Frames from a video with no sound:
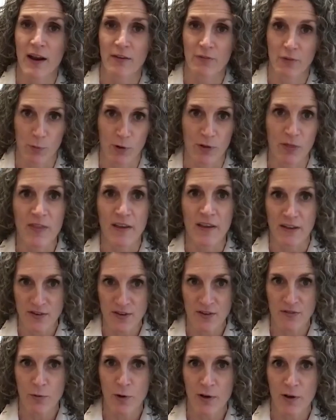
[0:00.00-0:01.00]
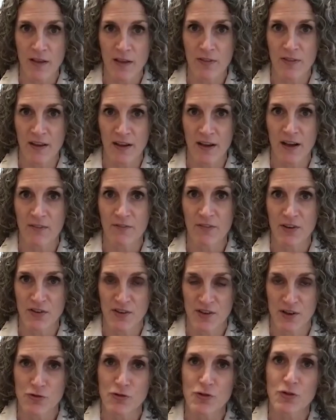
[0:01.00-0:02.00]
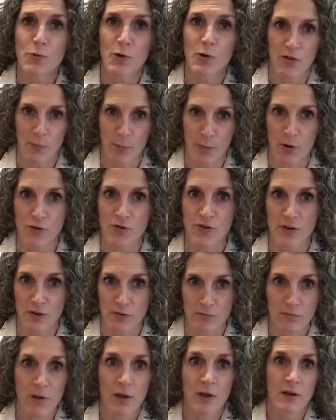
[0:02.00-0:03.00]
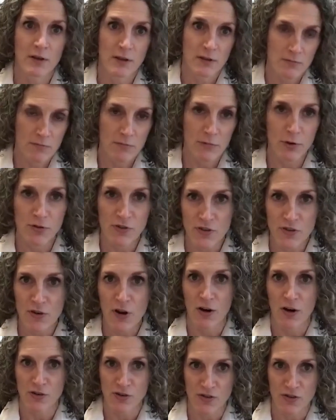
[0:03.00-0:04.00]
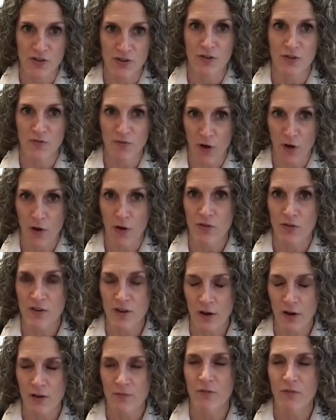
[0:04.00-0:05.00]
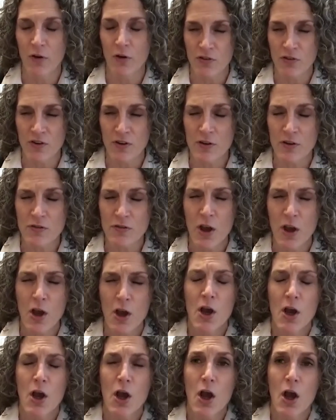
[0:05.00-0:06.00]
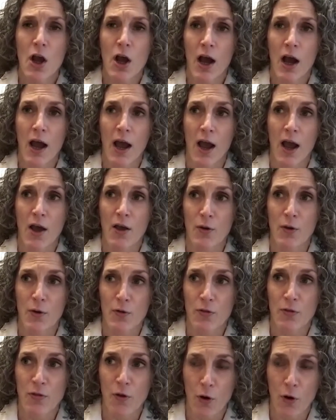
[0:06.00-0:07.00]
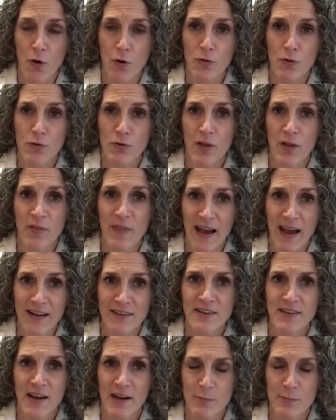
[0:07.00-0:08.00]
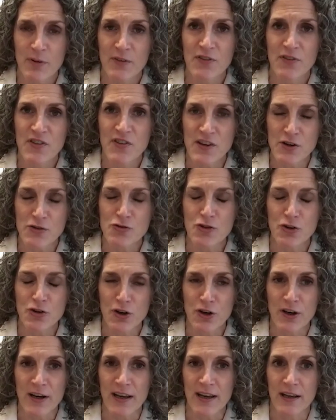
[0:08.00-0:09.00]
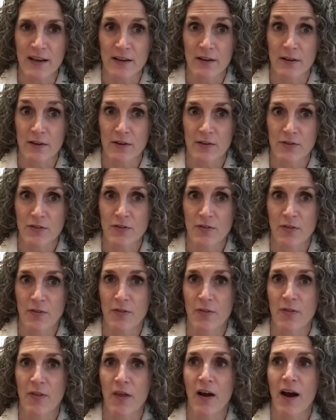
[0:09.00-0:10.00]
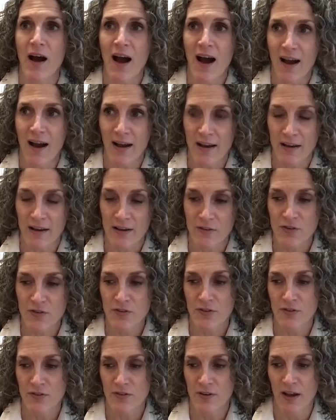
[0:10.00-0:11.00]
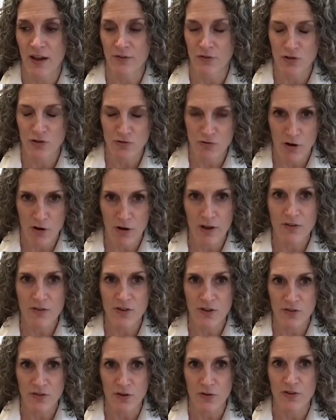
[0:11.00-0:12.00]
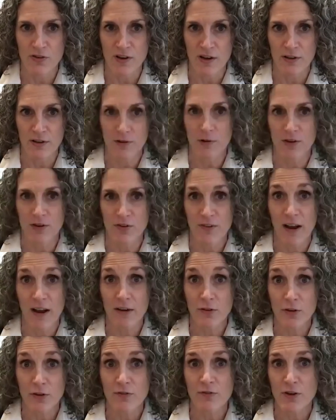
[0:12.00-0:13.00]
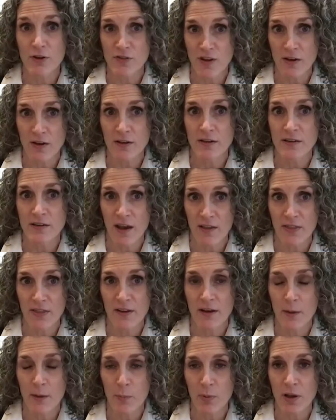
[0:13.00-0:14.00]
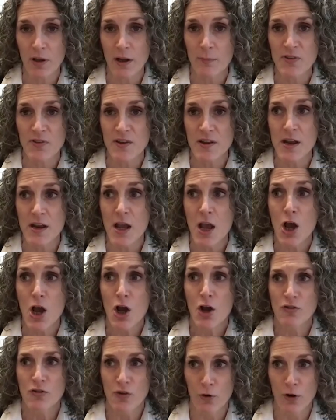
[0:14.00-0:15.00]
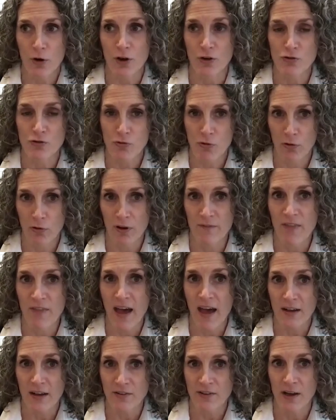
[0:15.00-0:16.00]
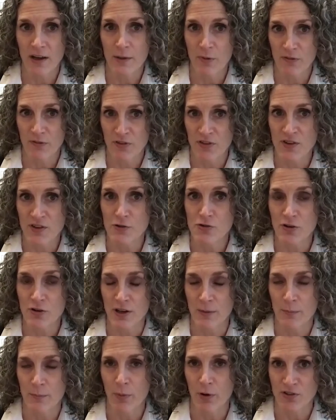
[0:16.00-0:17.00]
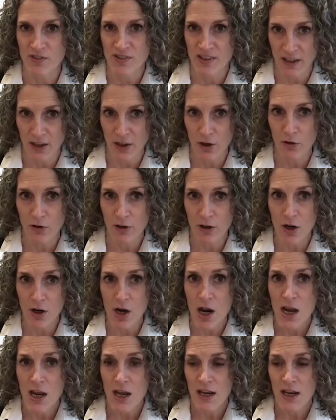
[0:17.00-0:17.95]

everyone thinks of when they think of a seizure, where the person loses consciousness, falls, and convulses, that type of seizure is the highest and strongest associated risk factor for sudden death in epilepsy. So control of that type of seizure in particular